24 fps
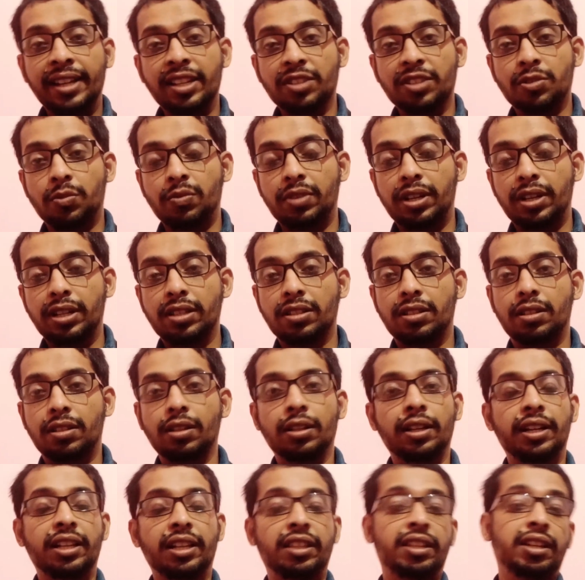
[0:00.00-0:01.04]
students
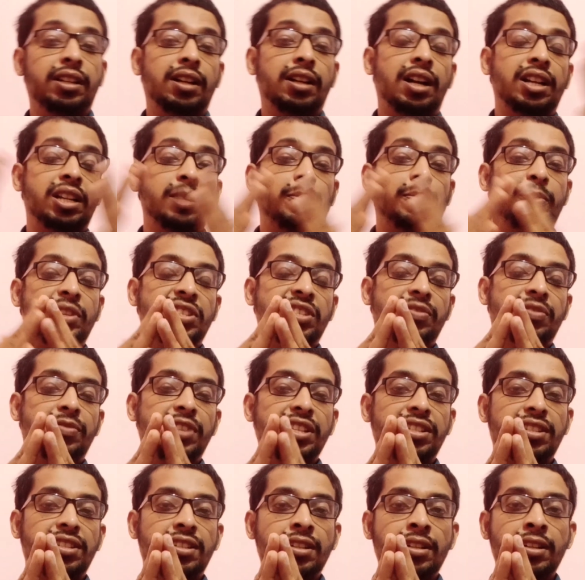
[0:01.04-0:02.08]
in their entrepreneurship
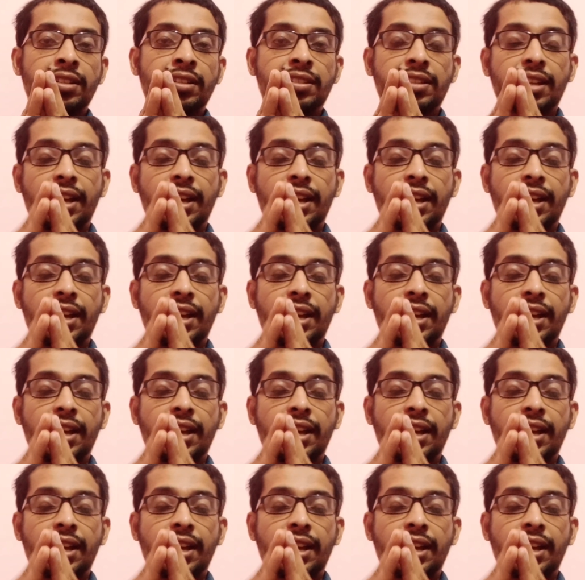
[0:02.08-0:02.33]
ventures